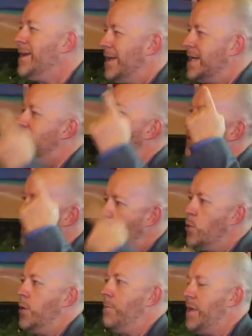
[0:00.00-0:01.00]
that is giving
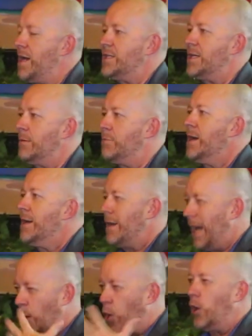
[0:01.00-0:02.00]
you an amazing,
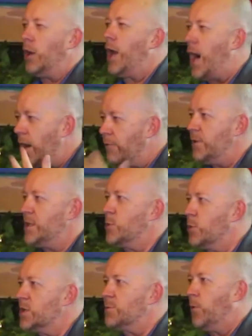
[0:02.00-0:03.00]
like a lot of
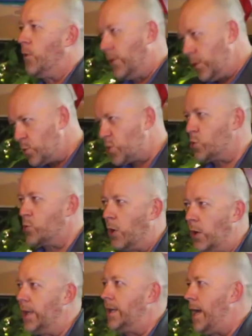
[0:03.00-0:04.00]
resourceful and you're
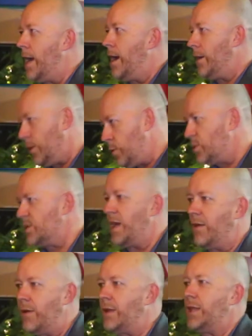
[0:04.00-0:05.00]
scrolling down and you're
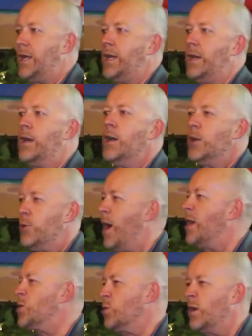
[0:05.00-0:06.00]
saving thing. You
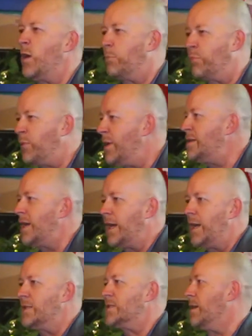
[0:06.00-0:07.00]
actually are printing
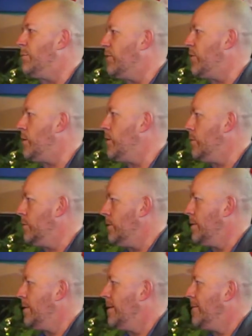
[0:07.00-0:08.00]
it, some of you,
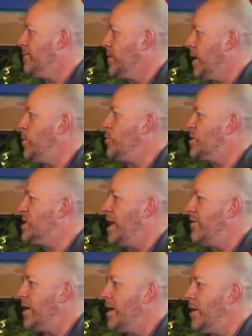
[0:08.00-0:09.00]
and you're
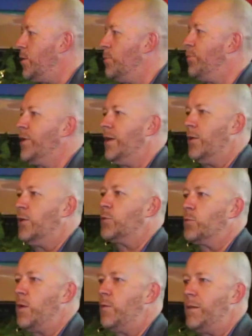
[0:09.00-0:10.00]
saving it. You put it in a
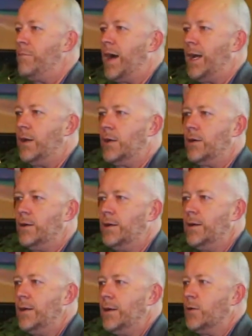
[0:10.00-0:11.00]
three ring binder.
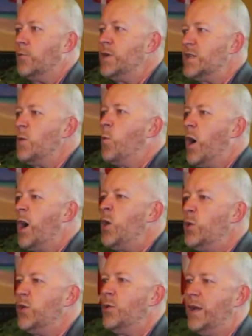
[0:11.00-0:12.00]
And the reason why
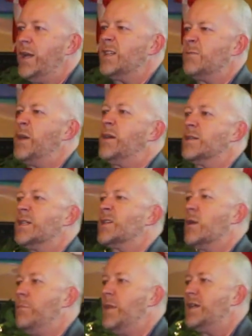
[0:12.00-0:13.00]
you're doing it is because it's
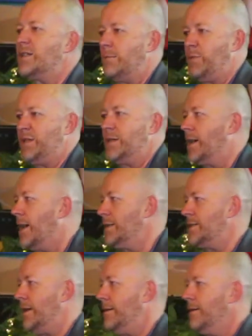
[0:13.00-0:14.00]
an amazing piece of
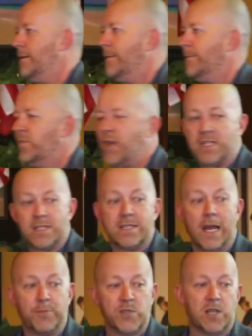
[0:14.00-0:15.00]
content. That's the
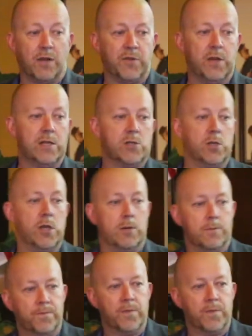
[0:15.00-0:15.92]
type of stuff you need to do.